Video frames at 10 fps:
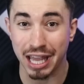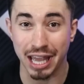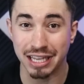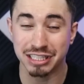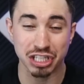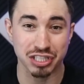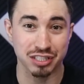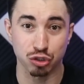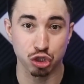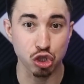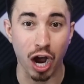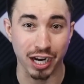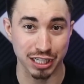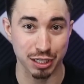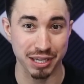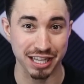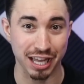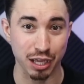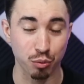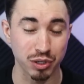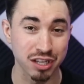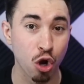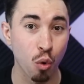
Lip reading: It's just shocking to me that it was